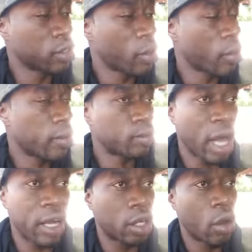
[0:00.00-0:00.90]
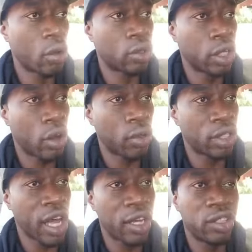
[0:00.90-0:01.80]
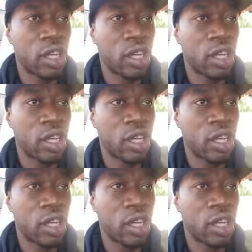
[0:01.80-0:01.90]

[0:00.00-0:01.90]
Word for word: so I gotta hold it down.